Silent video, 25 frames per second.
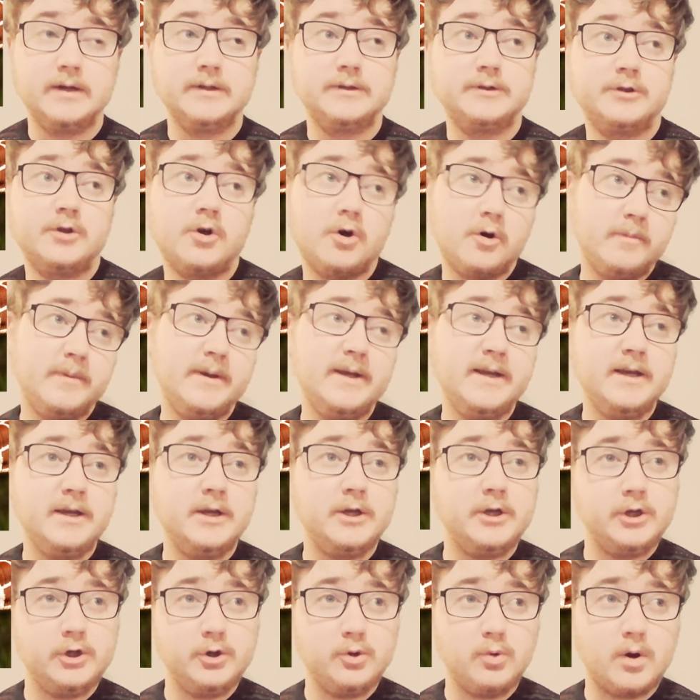Tommy,
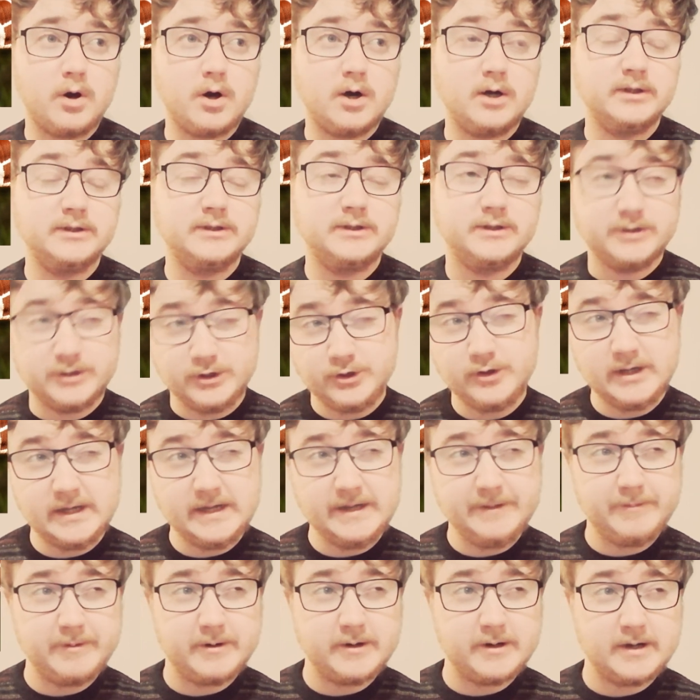you are a
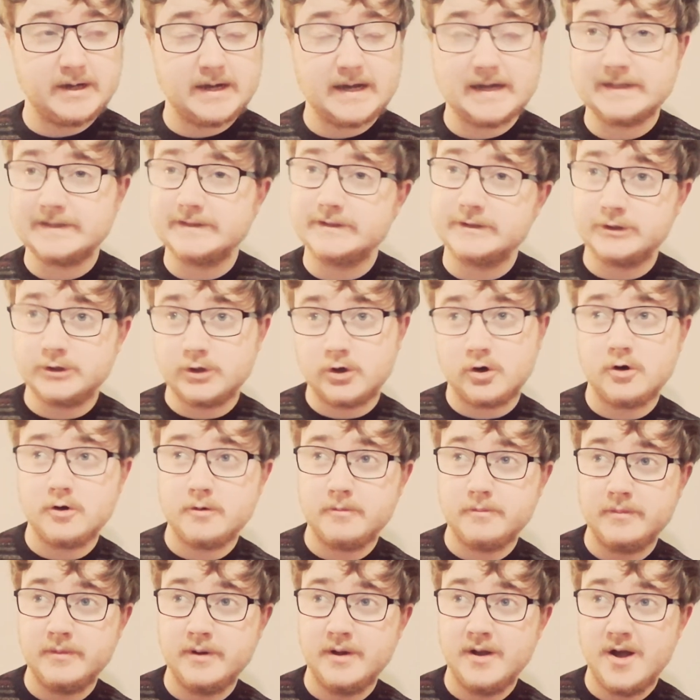zookeeper, and
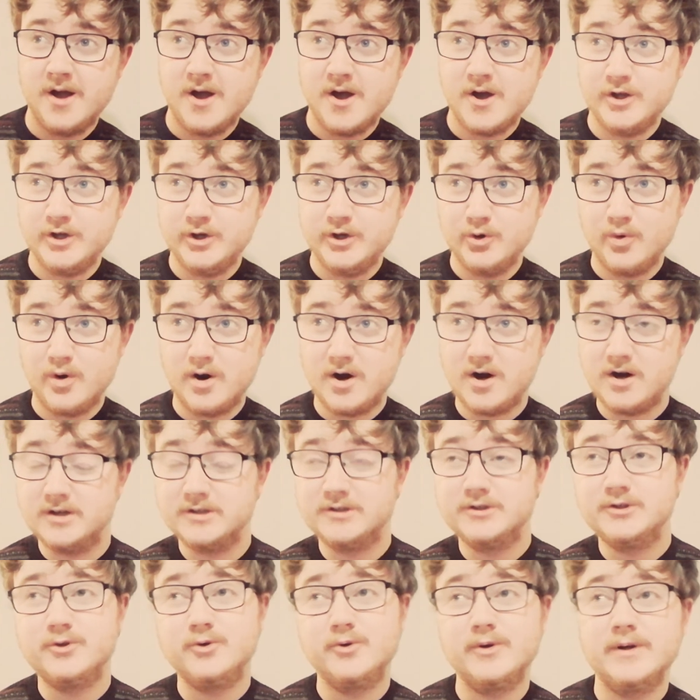Tom, you
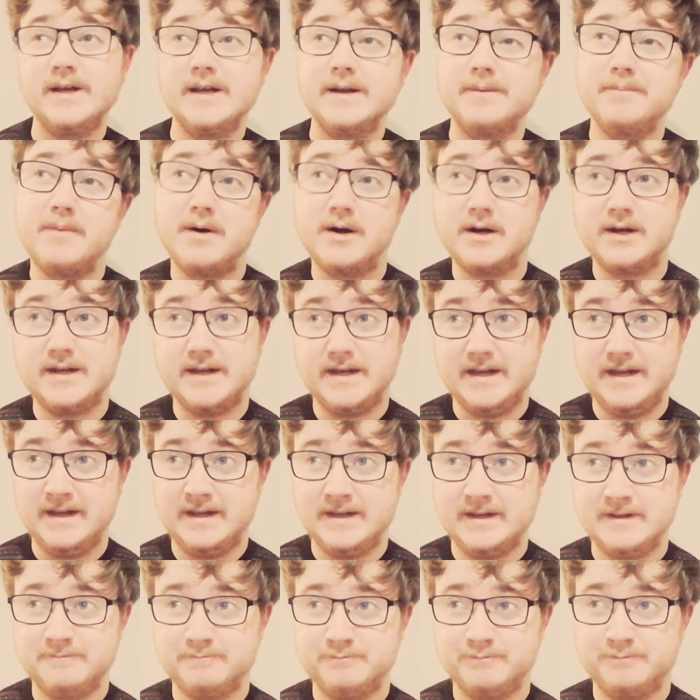are a talking monkey.
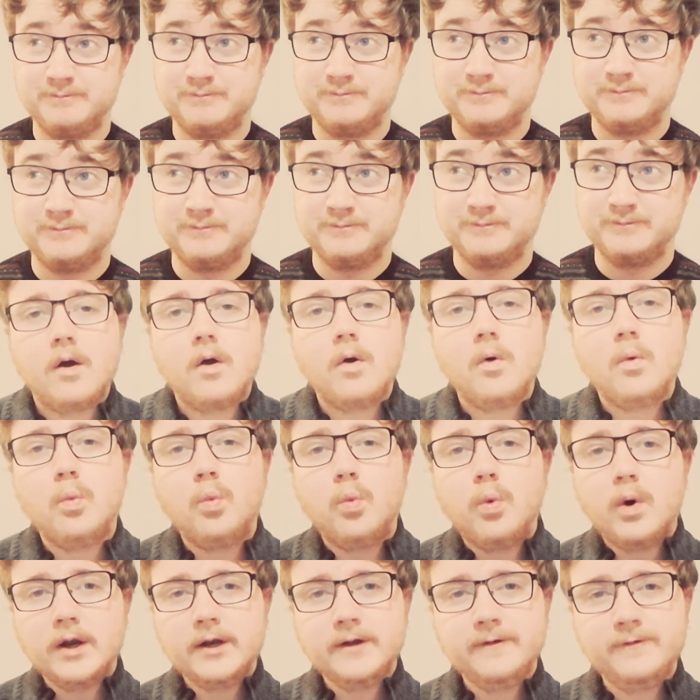
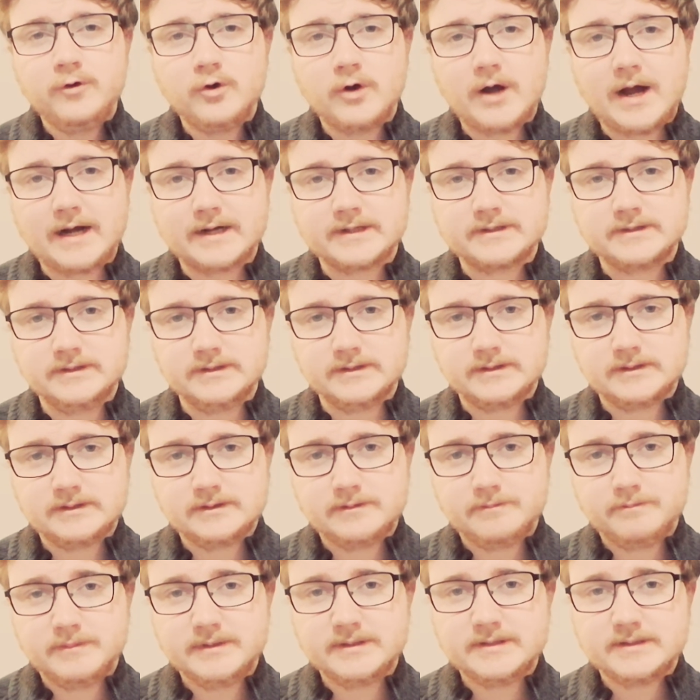One of your
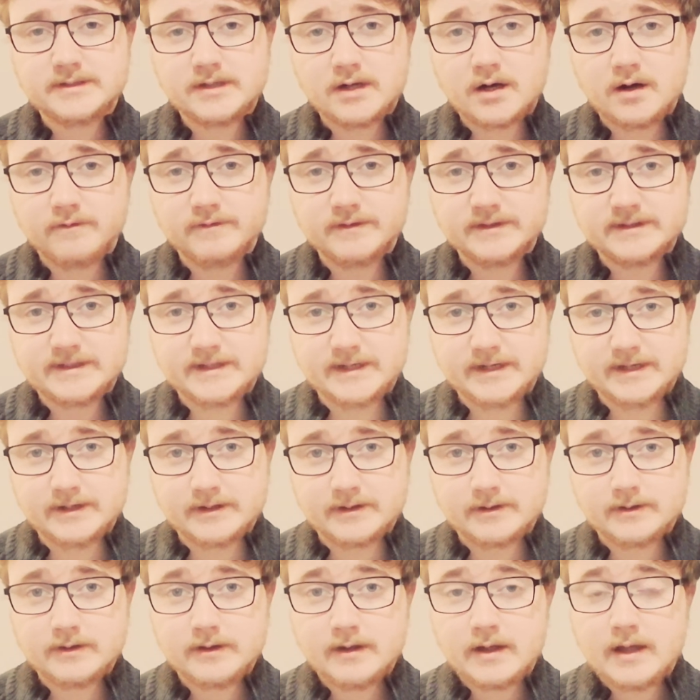actors must start the
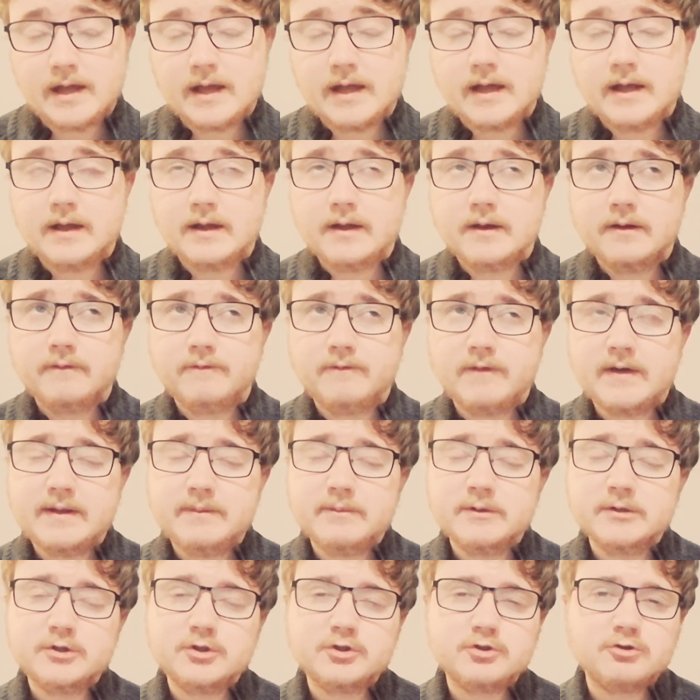scene. They
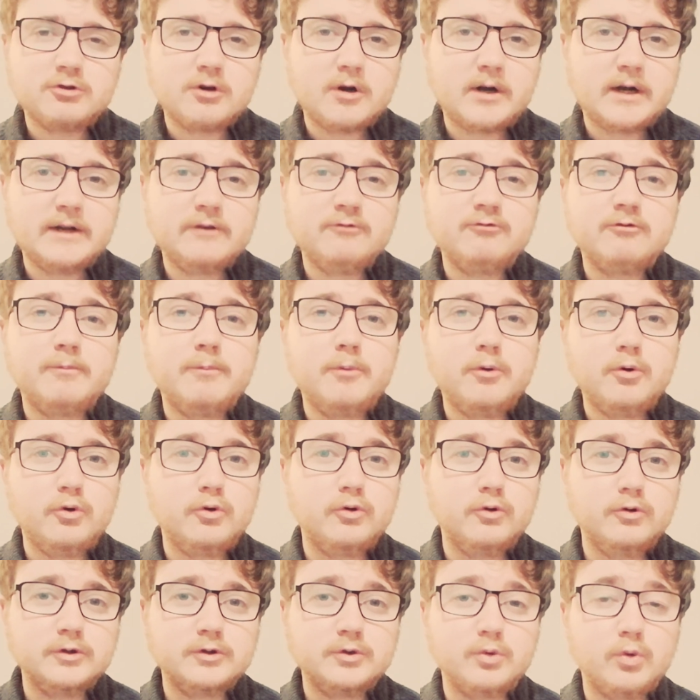must try and
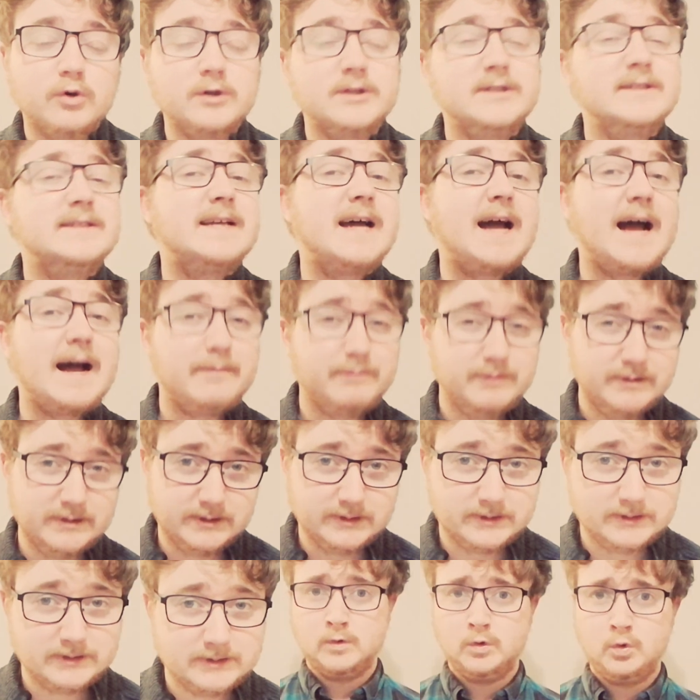report what has happened.
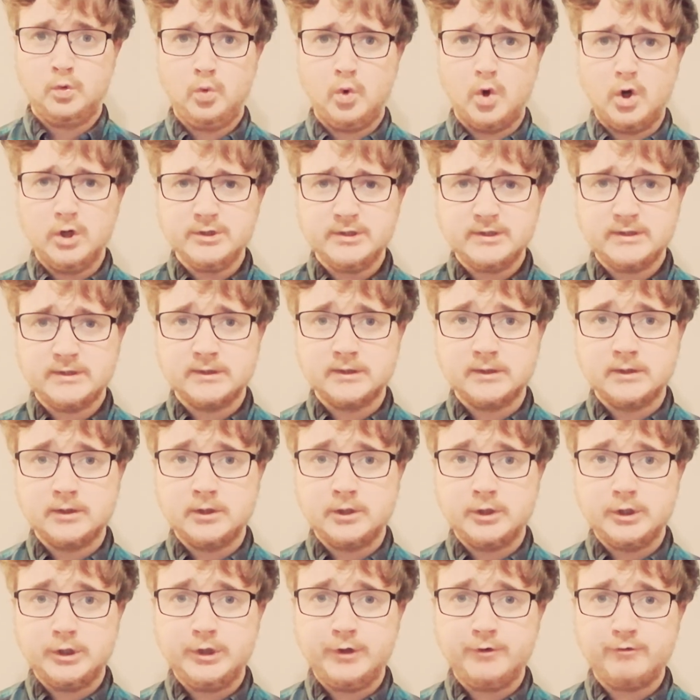What?
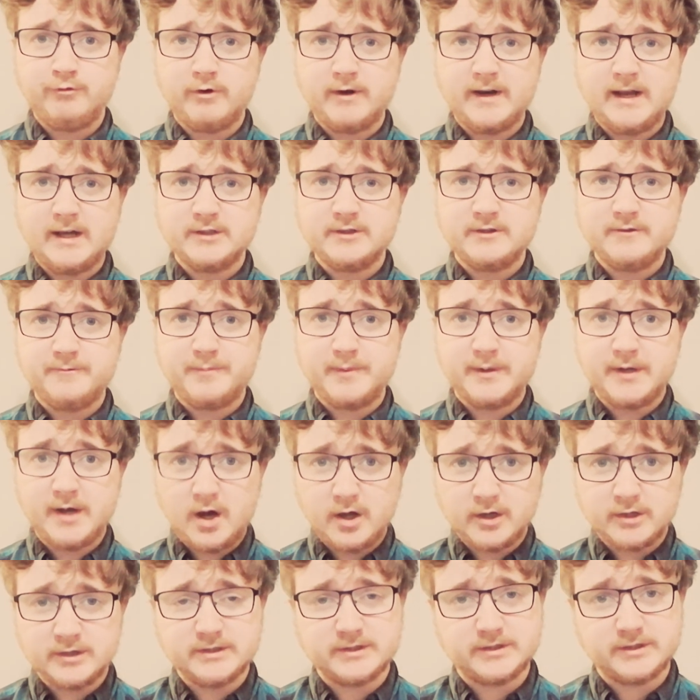You've run out of
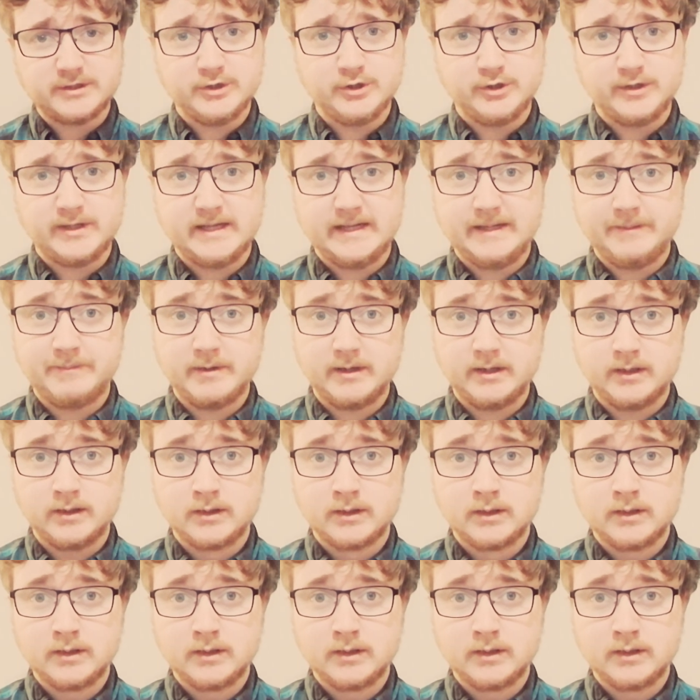bananas, zookeeper.